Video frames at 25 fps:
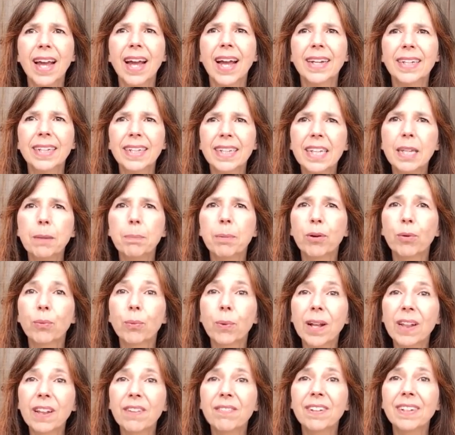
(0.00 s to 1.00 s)
and keep it
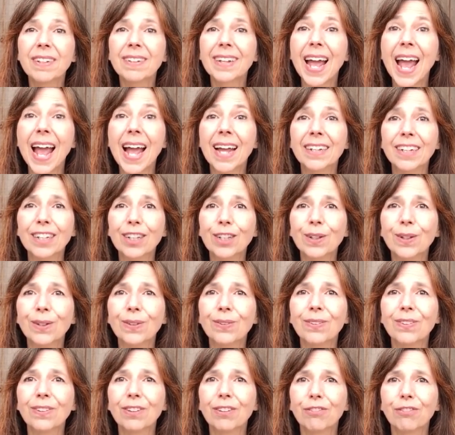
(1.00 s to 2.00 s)
relevant and
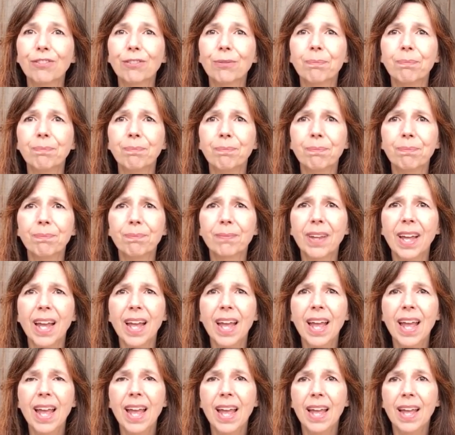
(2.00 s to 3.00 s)
inclusive.
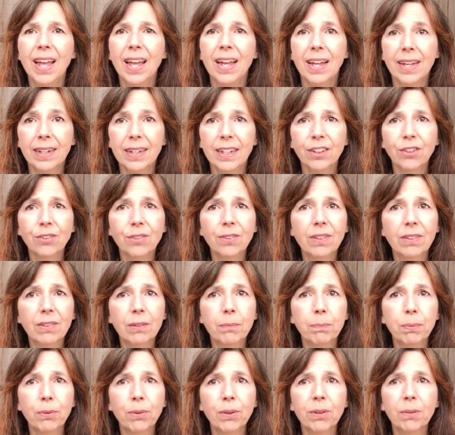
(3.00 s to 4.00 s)
And history is
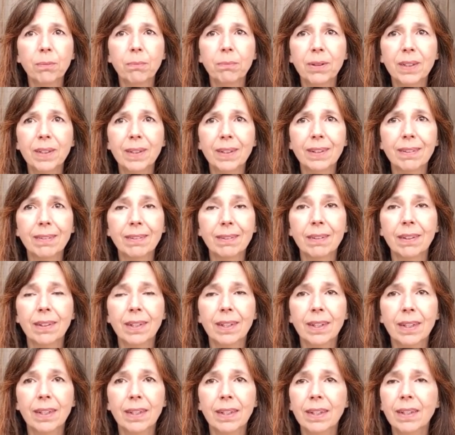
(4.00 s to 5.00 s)
important because
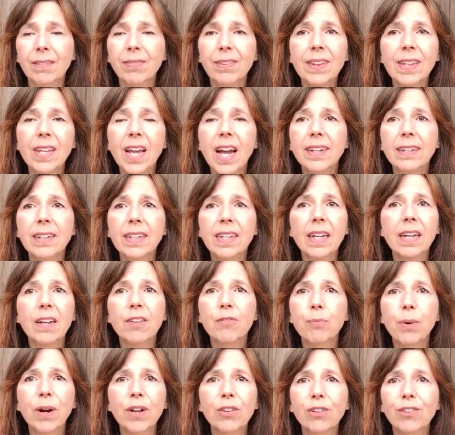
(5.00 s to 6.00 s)
even the idea
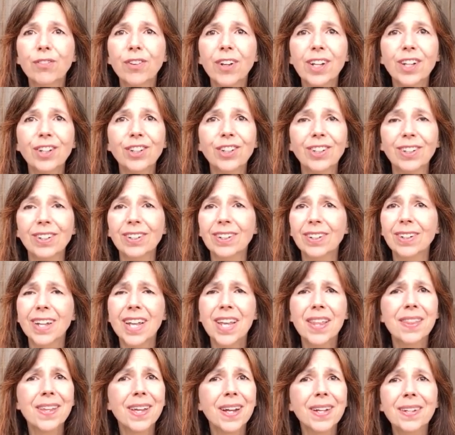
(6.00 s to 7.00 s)
of preservation,
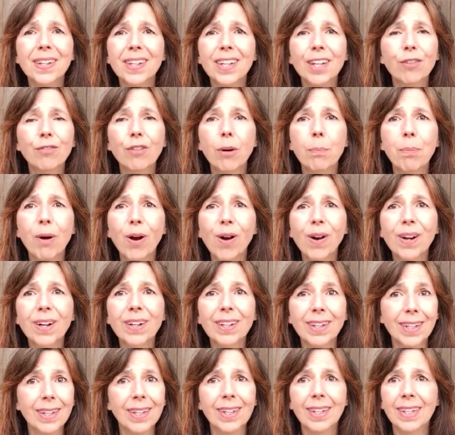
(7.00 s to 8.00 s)
the idea of a
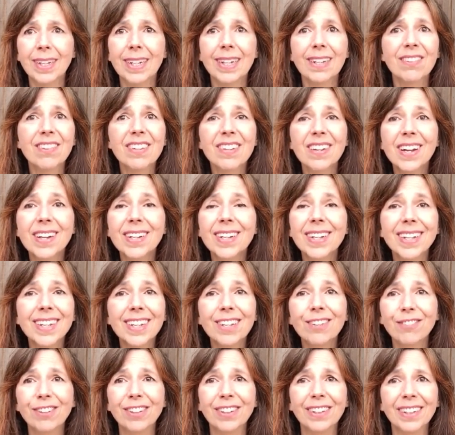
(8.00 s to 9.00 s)
park, it isn't a
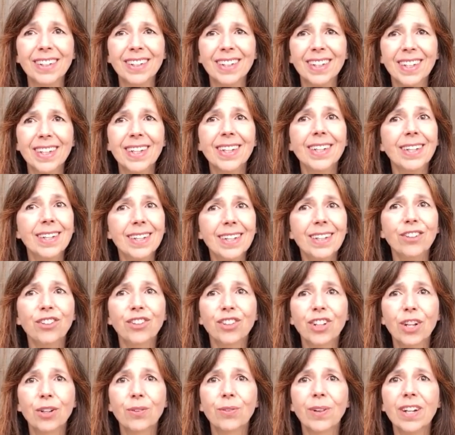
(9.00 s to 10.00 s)
given. Each
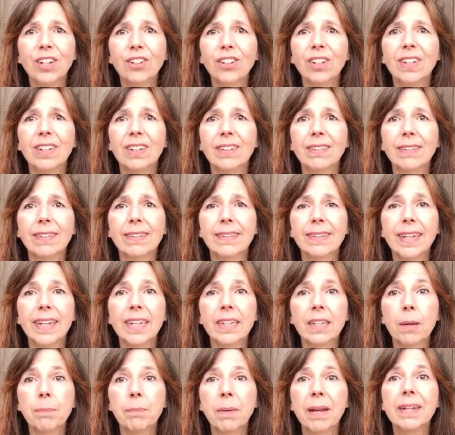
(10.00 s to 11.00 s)
generation needs to
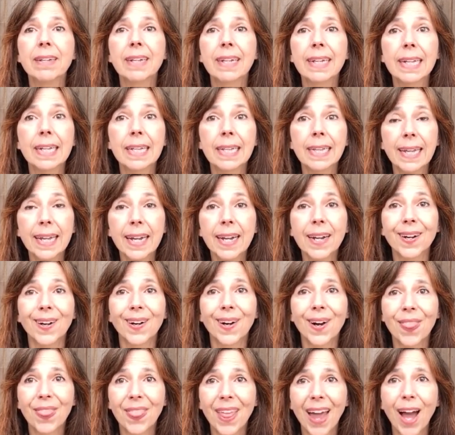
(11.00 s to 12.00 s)
stand up and
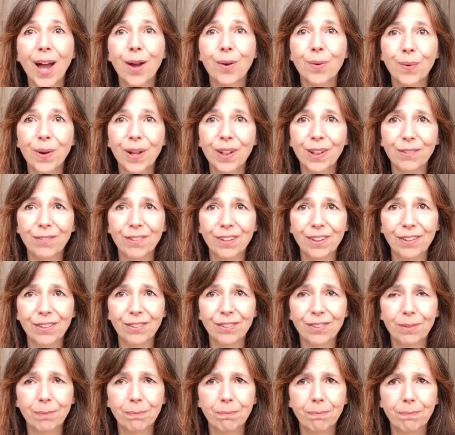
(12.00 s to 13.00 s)
declare that
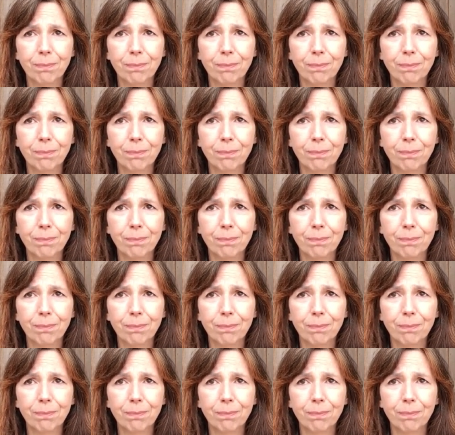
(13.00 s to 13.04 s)
relevance.